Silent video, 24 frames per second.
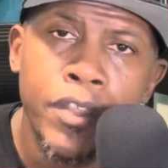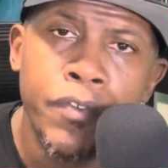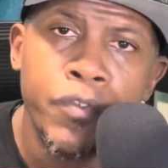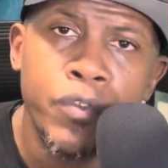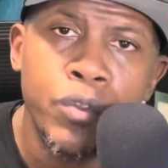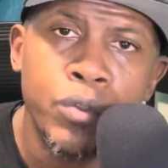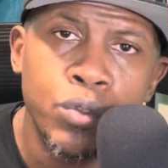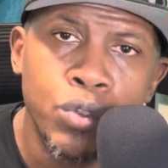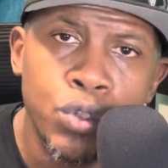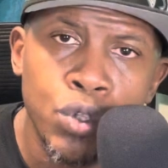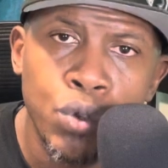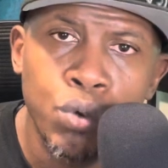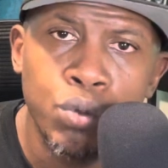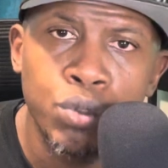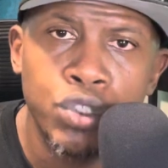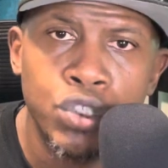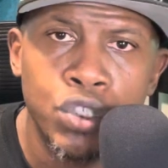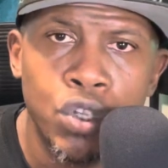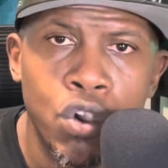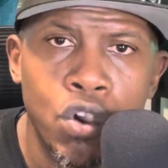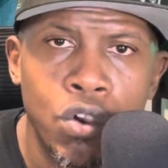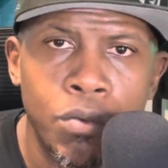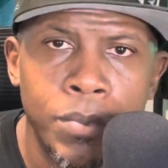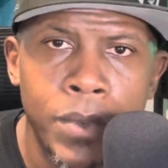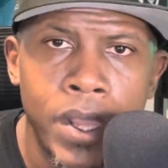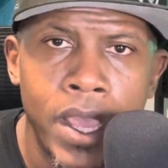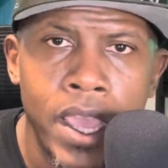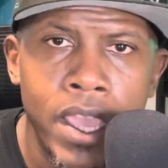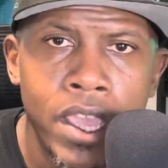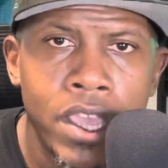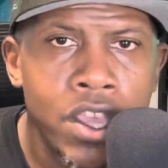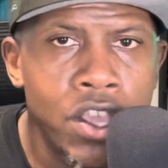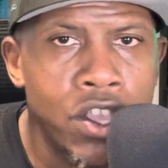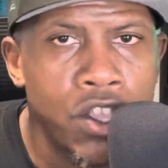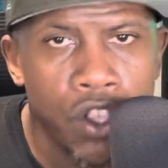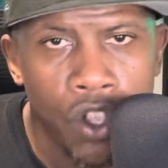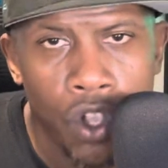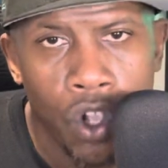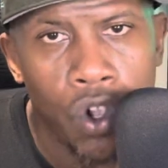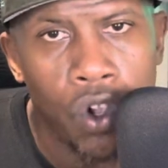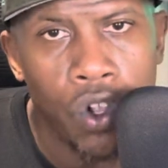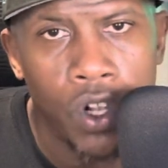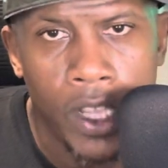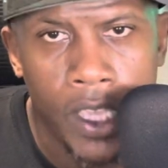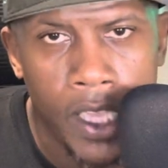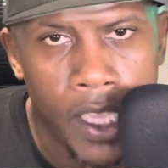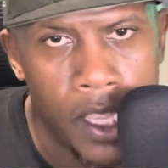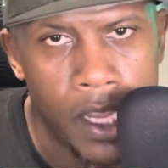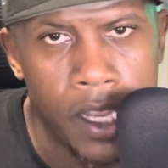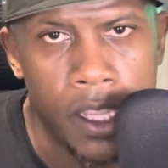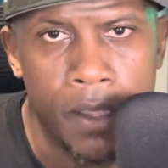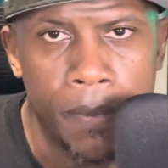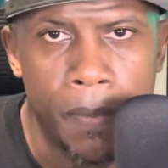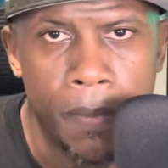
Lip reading: you do show him that, you're going to get it.